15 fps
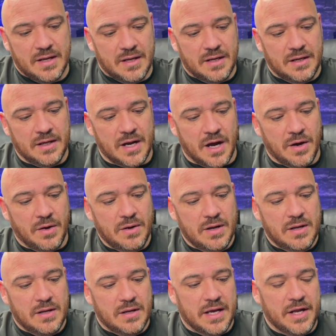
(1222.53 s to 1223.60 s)
You know,
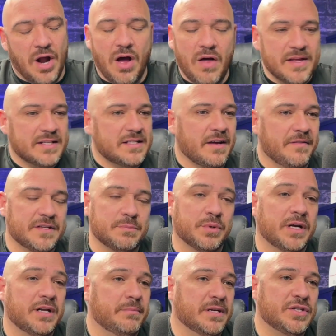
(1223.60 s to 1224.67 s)
and all this stuff is
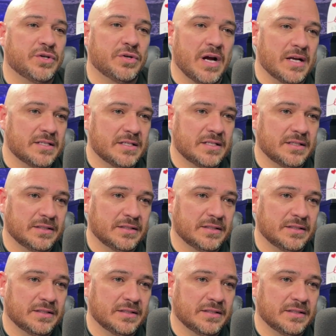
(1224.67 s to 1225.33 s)
breeding mistrust.